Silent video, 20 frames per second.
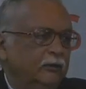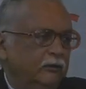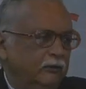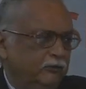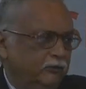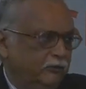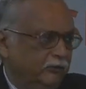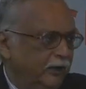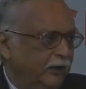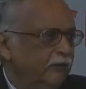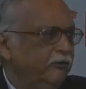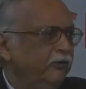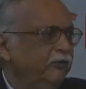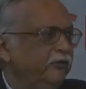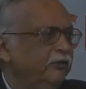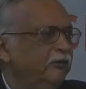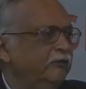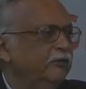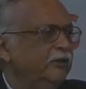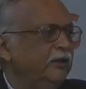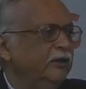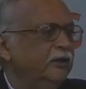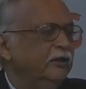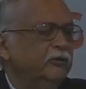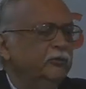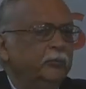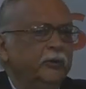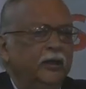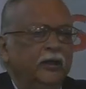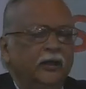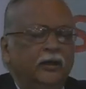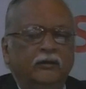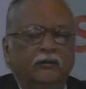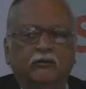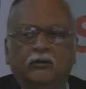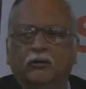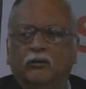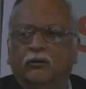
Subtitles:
Straight away see whether there's PAH or not.